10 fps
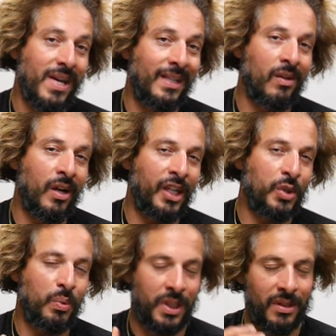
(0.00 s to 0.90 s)
E
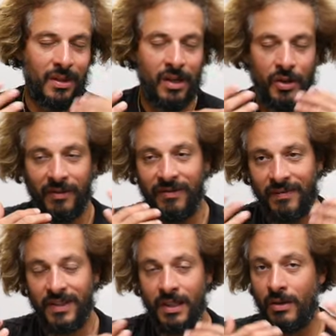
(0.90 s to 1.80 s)
luggage, which is another
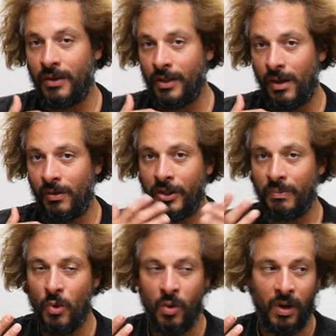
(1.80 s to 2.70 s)
fifteen hundred dollars
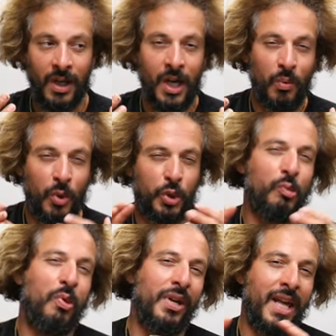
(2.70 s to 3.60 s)
more, which
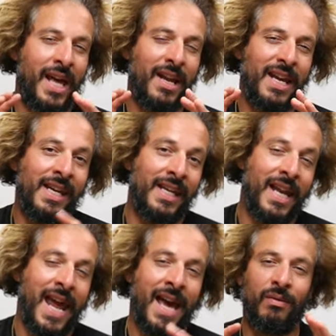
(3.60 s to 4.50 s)
would put at,
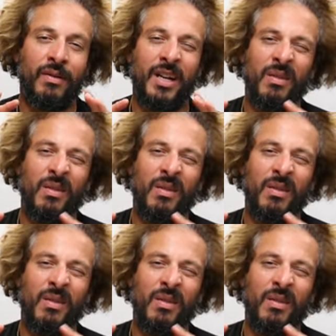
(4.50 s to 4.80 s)
it at right